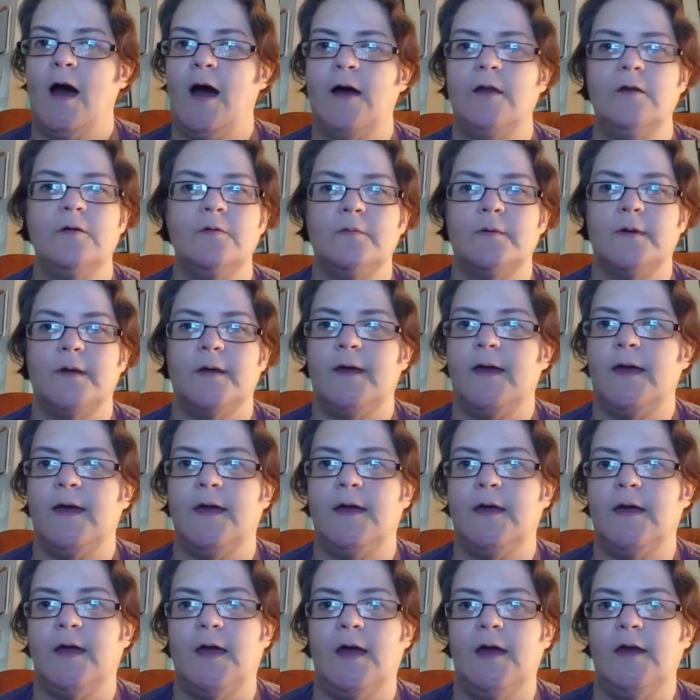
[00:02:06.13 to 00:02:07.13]
I don't
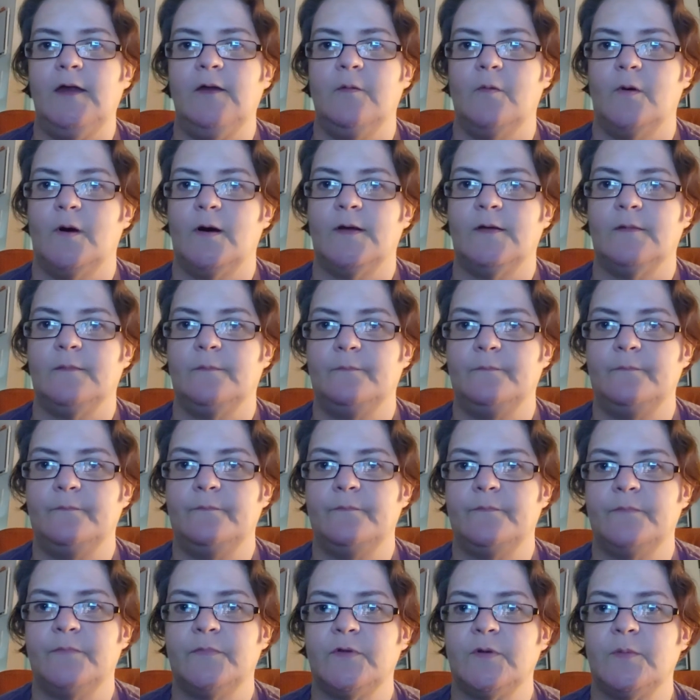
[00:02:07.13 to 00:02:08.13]
hate anyone.
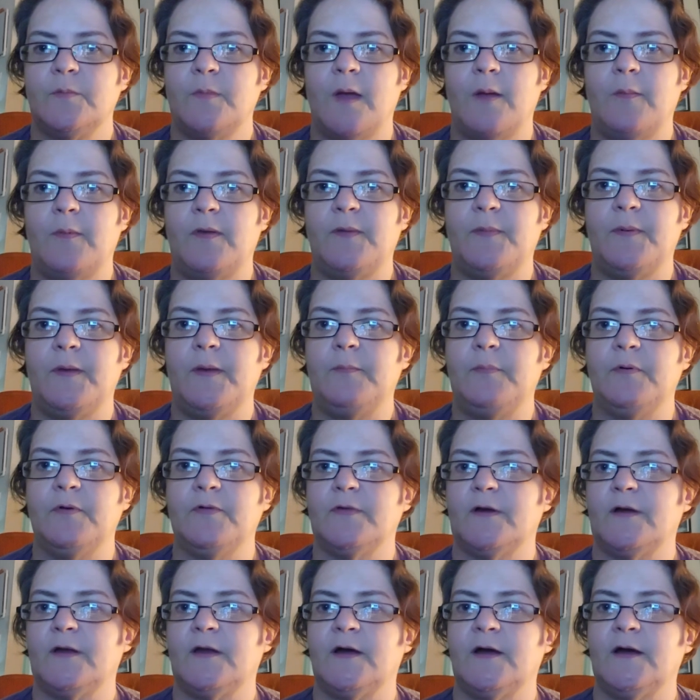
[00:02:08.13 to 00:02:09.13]
There may be people
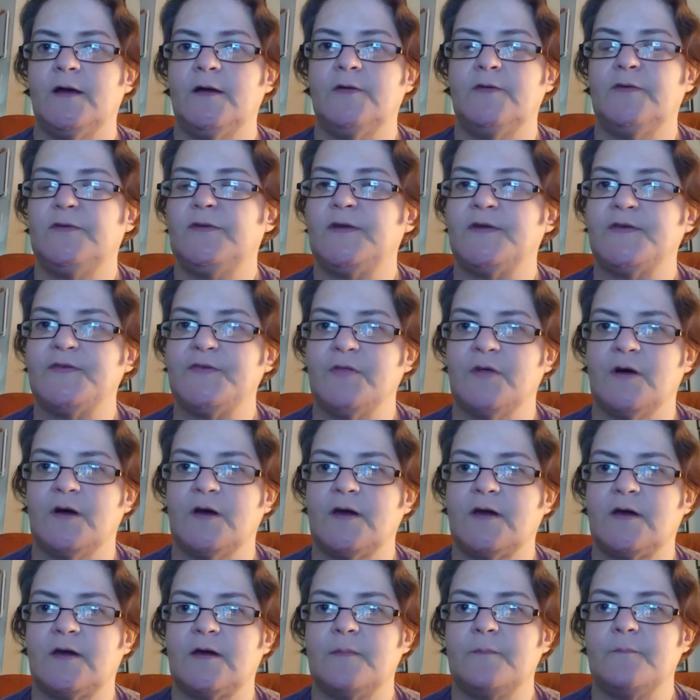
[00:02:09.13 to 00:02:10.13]
that I
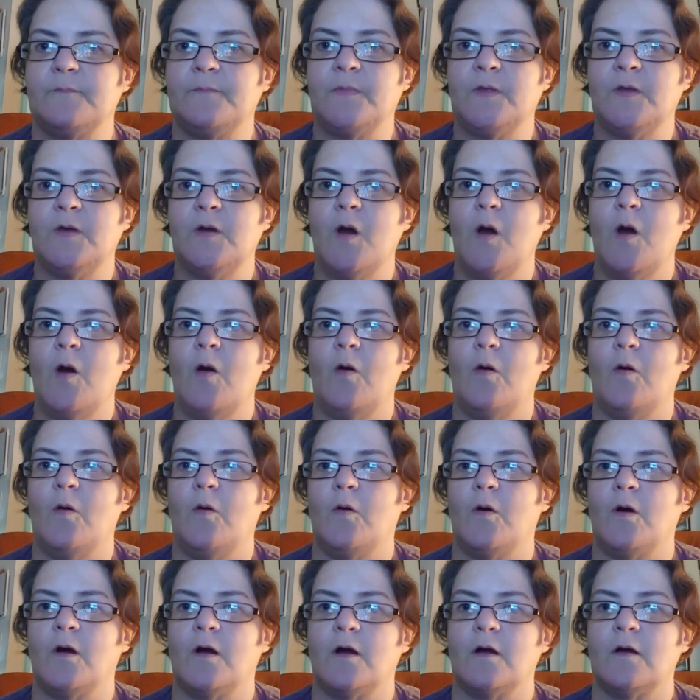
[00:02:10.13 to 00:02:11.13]
dislike
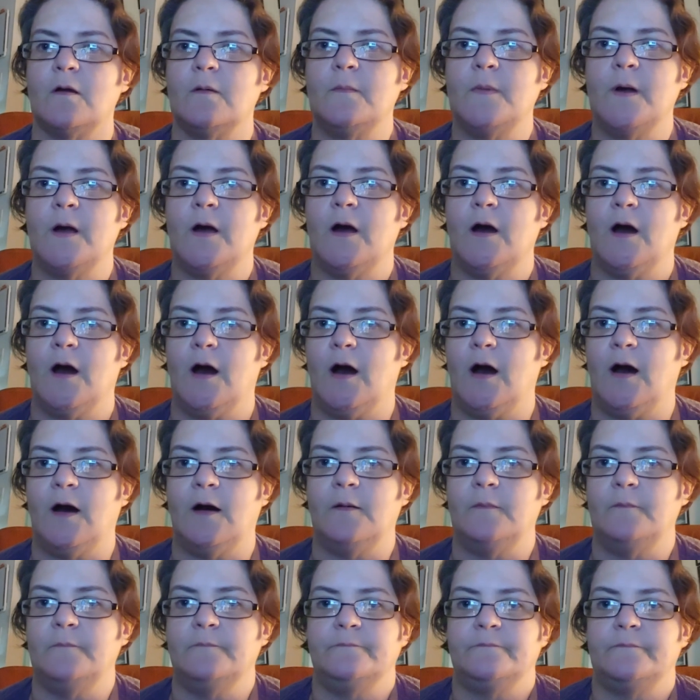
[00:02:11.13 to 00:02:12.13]
or
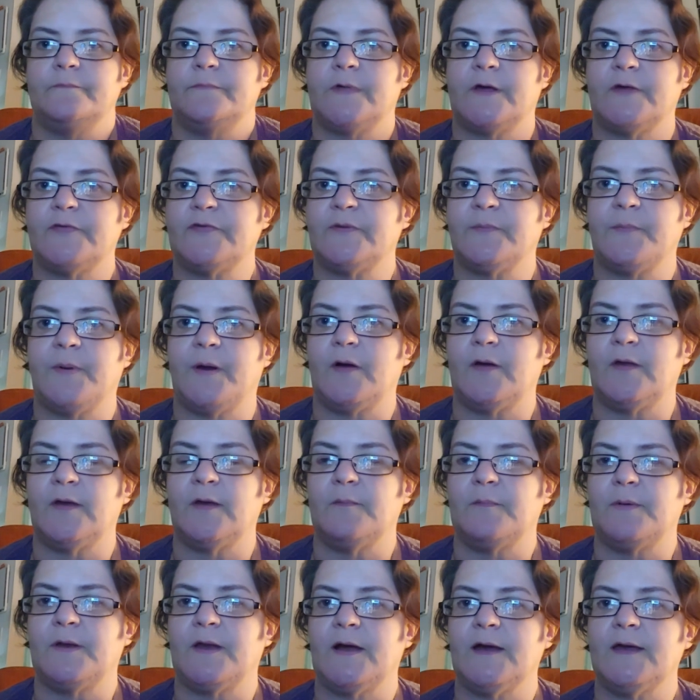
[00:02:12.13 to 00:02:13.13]
that's about
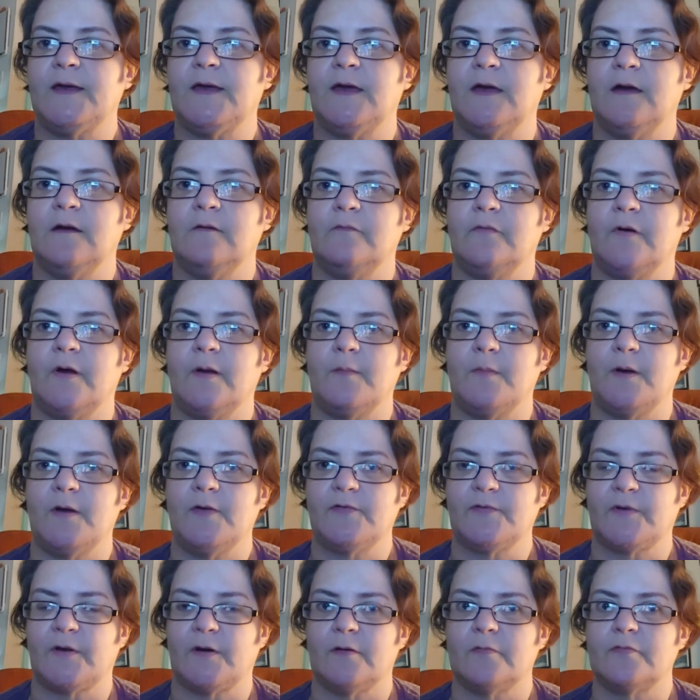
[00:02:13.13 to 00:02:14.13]
it, but I can't find
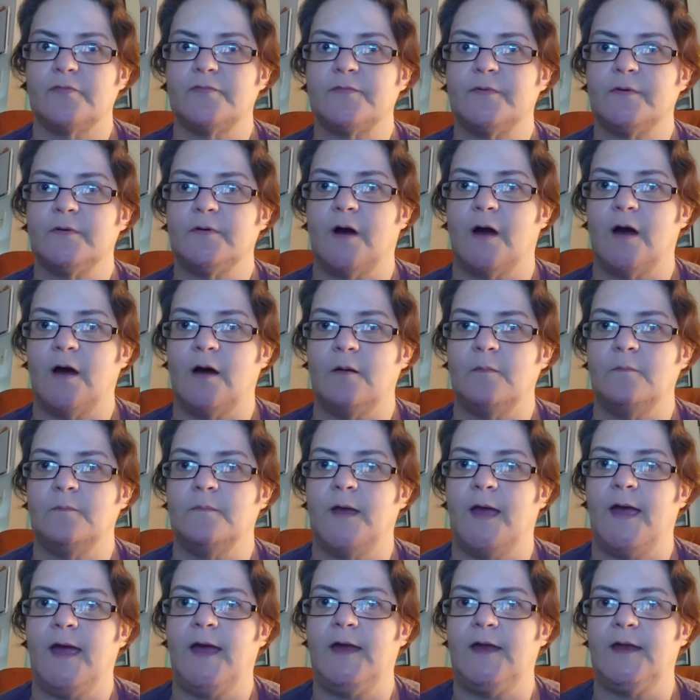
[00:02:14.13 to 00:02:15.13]
myself
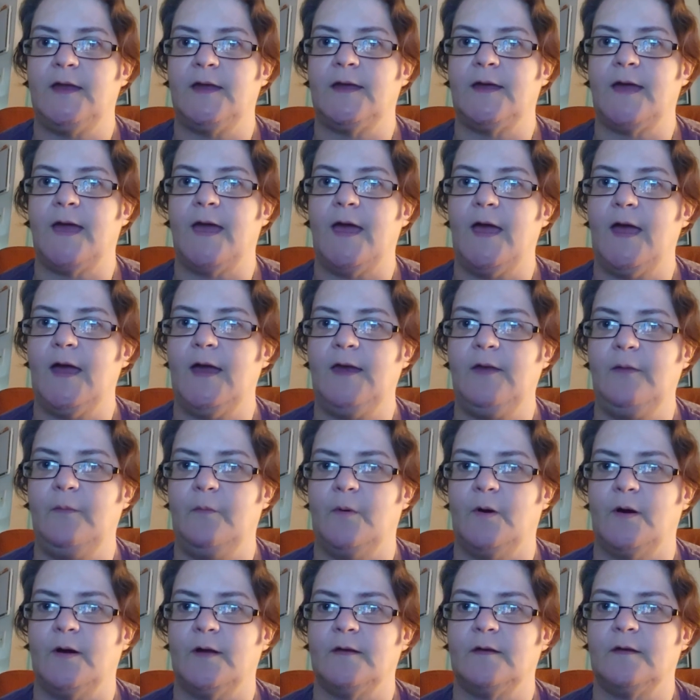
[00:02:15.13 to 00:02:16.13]
hating
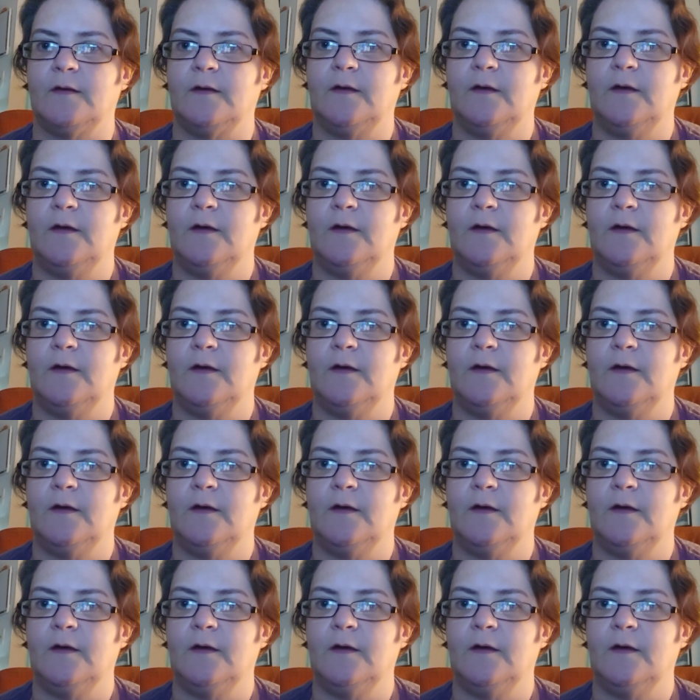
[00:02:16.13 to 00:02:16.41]
anyone.